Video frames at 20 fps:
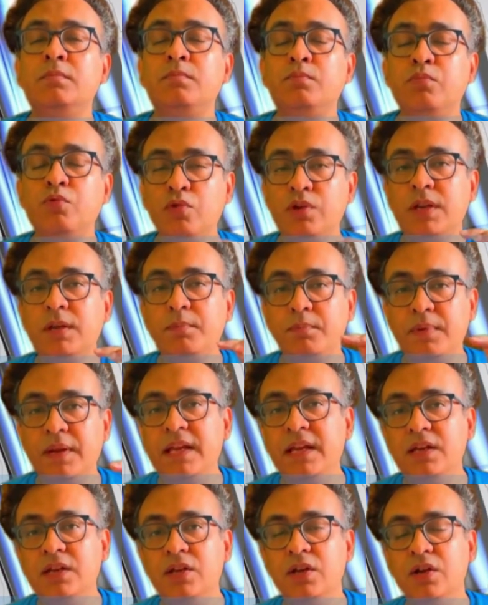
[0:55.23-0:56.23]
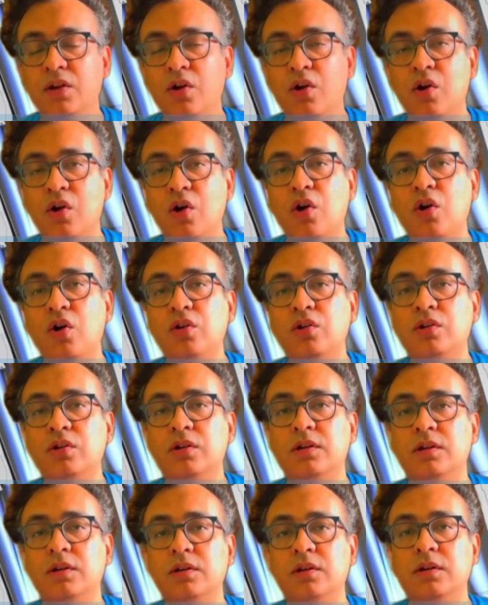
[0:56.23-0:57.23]
put a print on
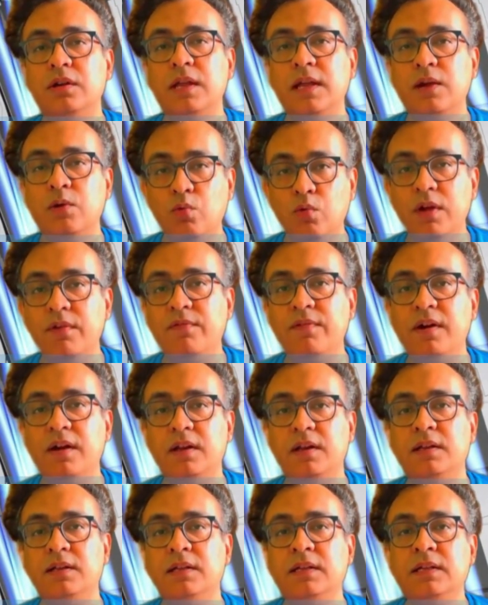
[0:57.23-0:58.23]
wafer,